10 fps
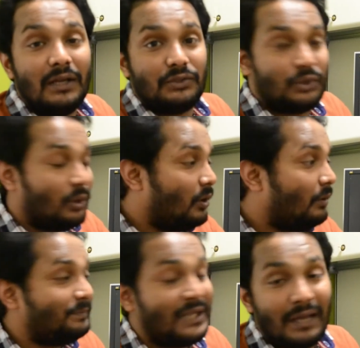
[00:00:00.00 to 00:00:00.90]

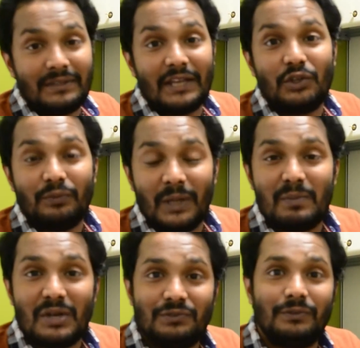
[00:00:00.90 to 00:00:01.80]
So yeah, thank you very
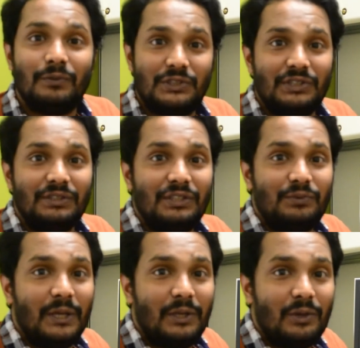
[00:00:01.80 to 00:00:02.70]
much for watching this
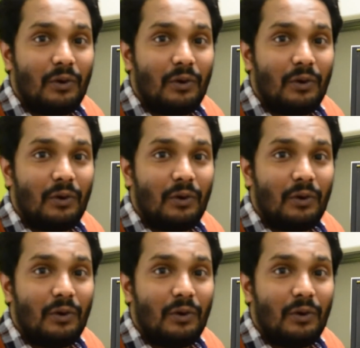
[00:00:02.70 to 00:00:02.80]
video.